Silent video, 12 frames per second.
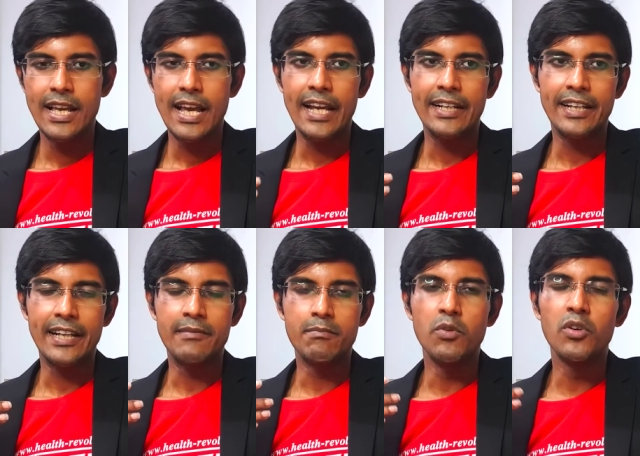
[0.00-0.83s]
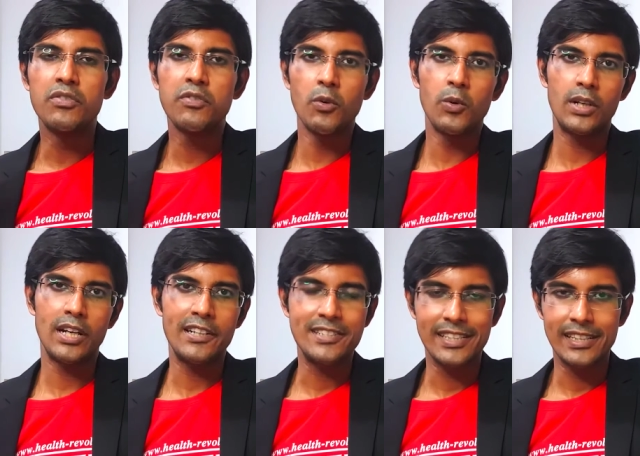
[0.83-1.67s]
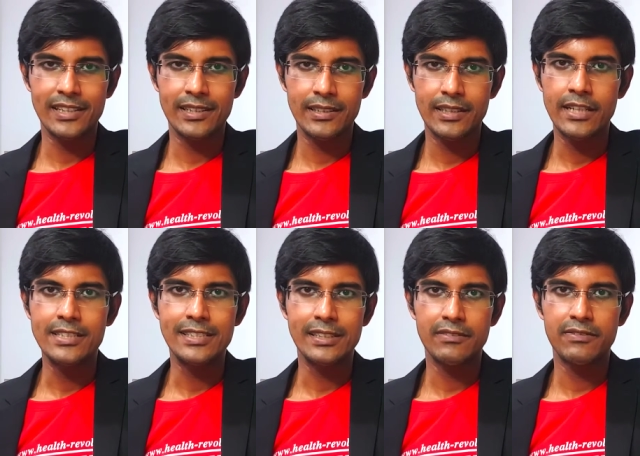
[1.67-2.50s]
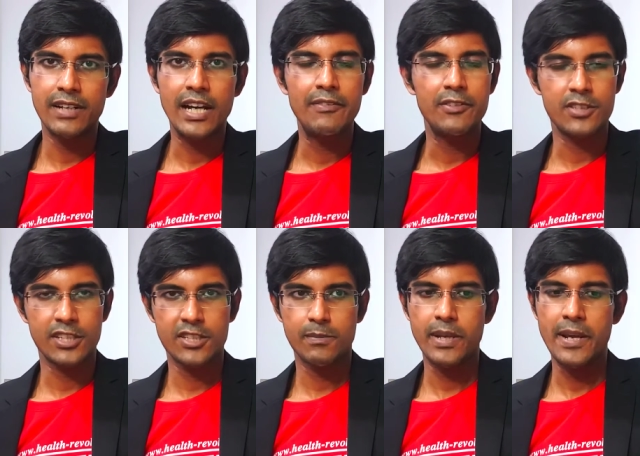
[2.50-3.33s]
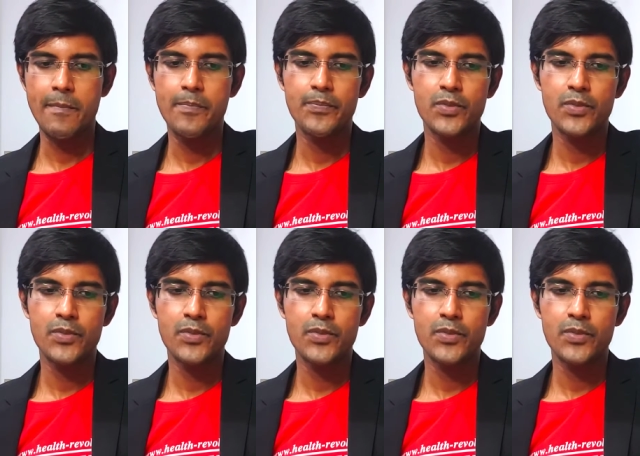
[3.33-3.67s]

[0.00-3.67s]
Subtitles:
it moved forward until 5 or 6 p.m.